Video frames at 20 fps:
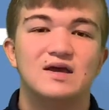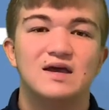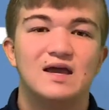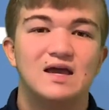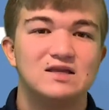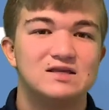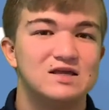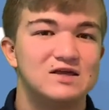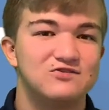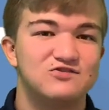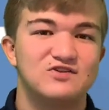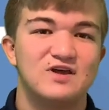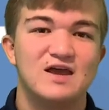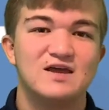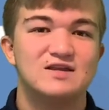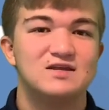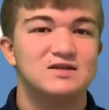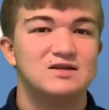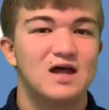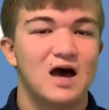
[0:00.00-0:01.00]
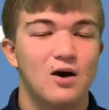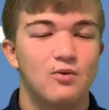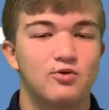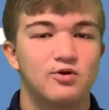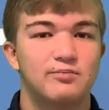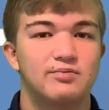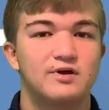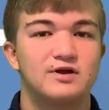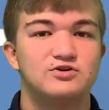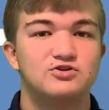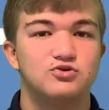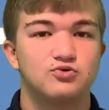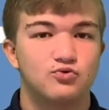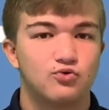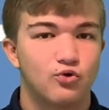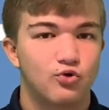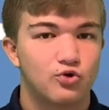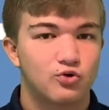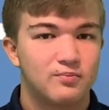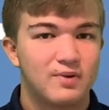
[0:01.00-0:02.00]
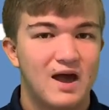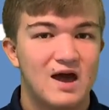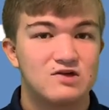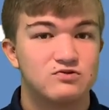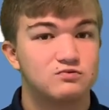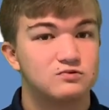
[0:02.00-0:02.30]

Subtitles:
He did say he did not want to play two quarterbacks,